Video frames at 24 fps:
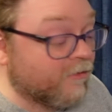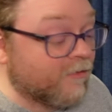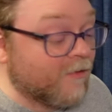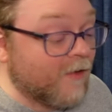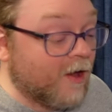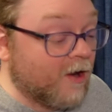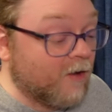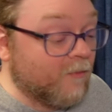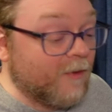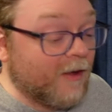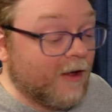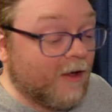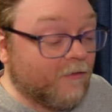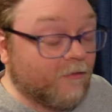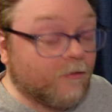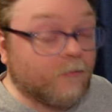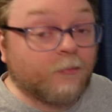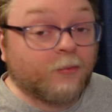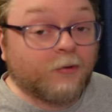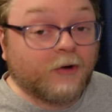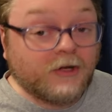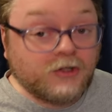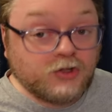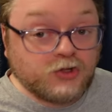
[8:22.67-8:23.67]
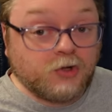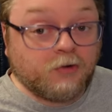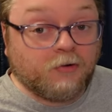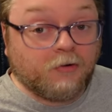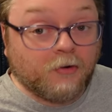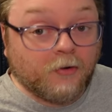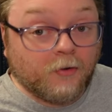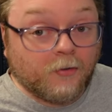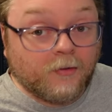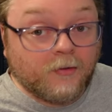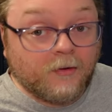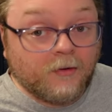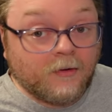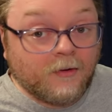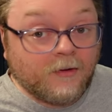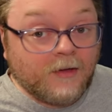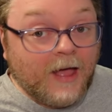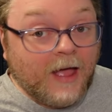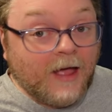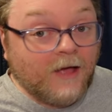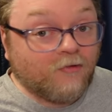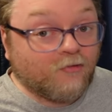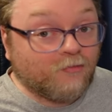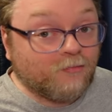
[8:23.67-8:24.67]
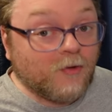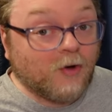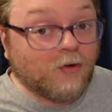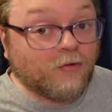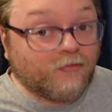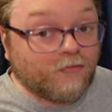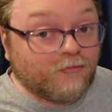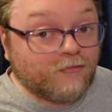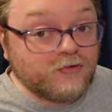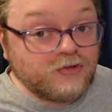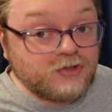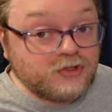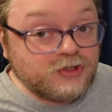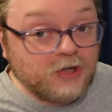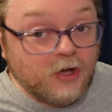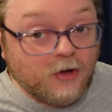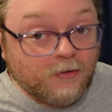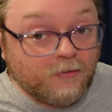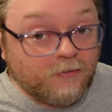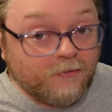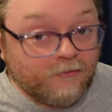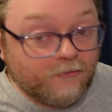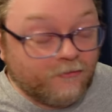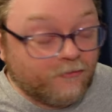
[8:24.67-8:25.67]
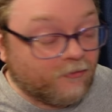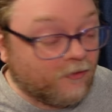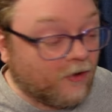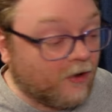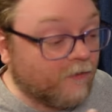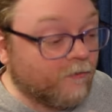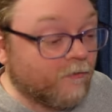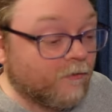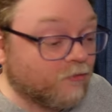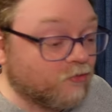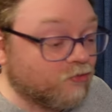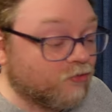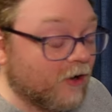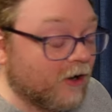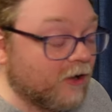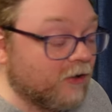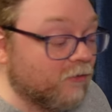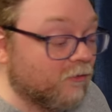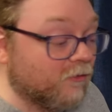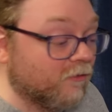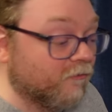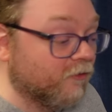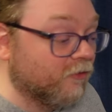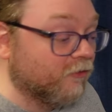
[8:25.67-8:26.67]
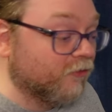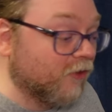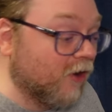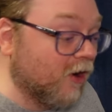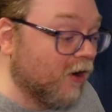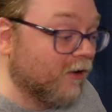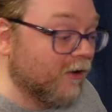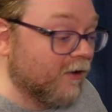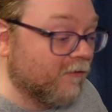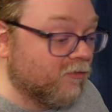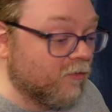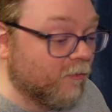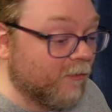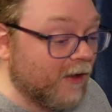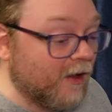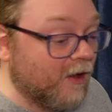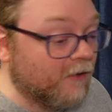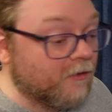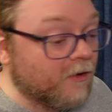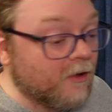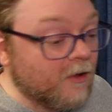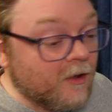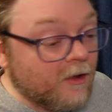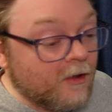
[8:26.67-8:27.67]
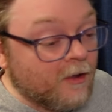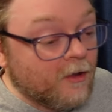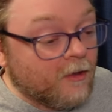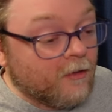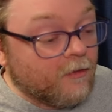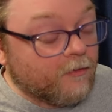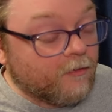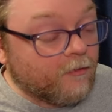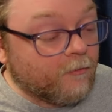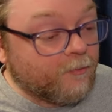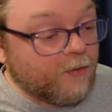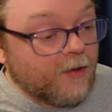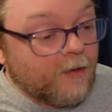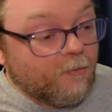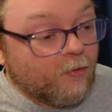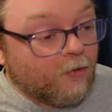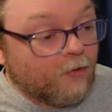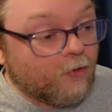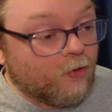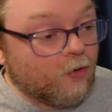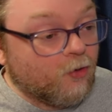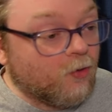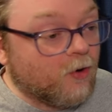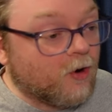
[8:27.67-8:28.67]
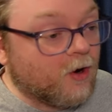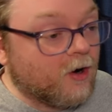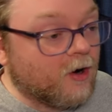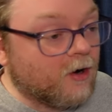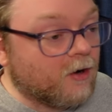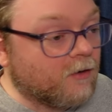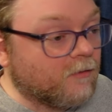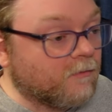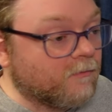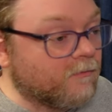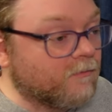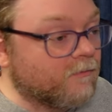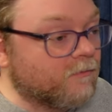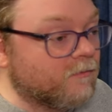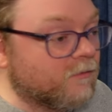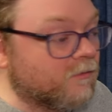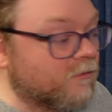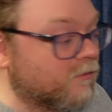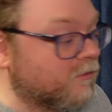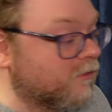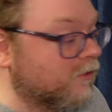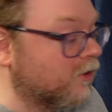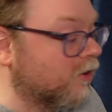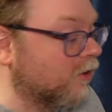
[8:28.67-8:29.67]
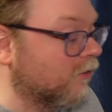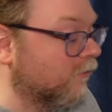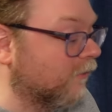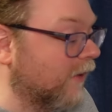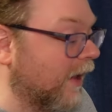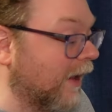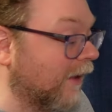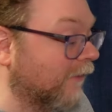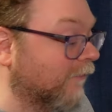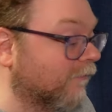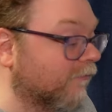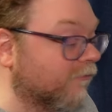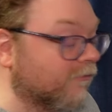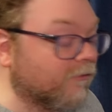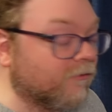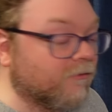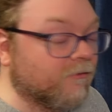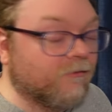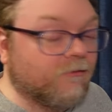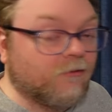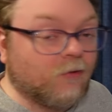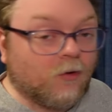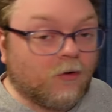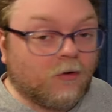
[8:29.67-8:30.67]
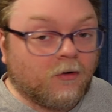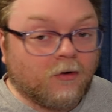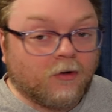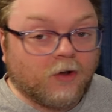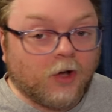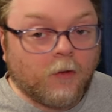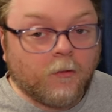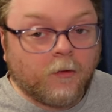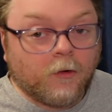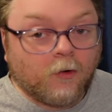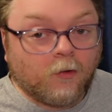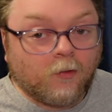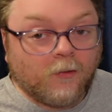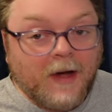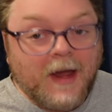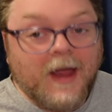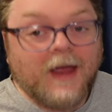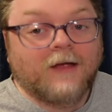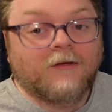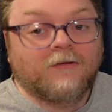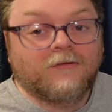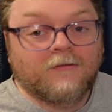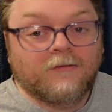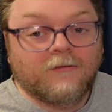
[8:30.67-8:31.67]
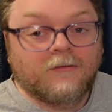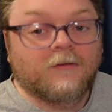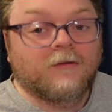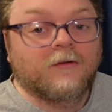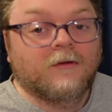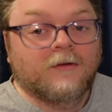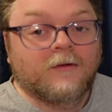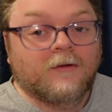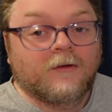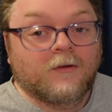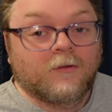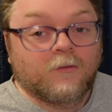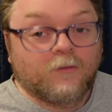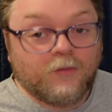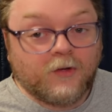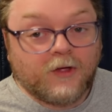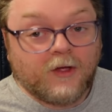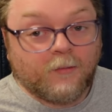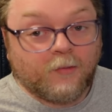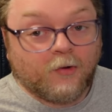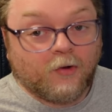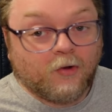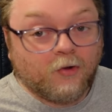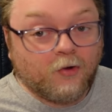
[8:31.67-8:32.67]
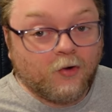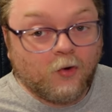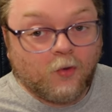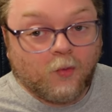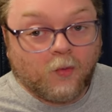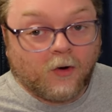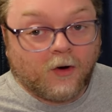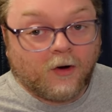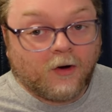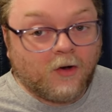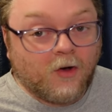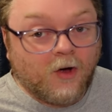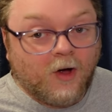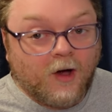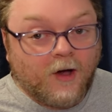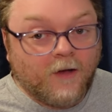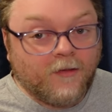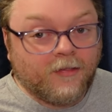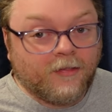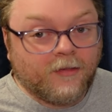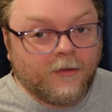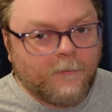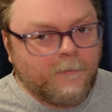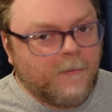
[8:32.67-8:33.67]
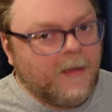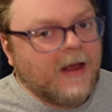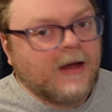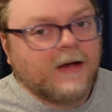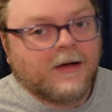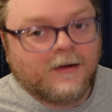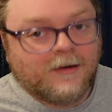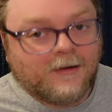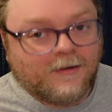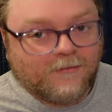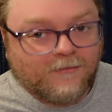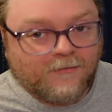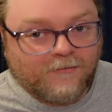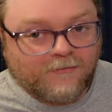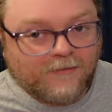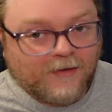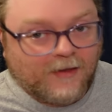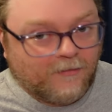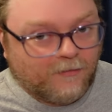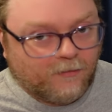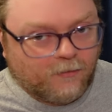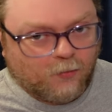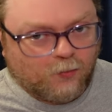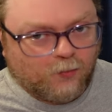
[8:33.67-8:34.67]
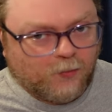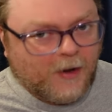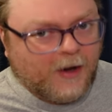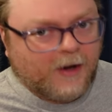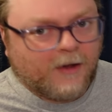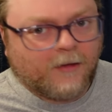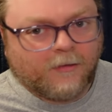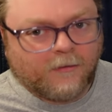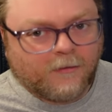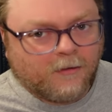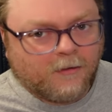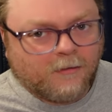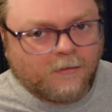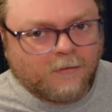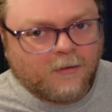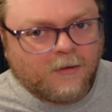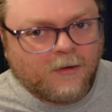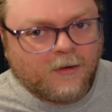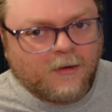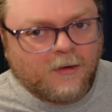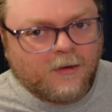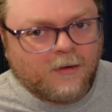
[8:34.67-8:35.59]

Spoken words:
is not about the bridge crew, as most shows in the Trek universe are. It's about the people who are, you know, ensigns or lower ranked people who work on the maintenance and the regular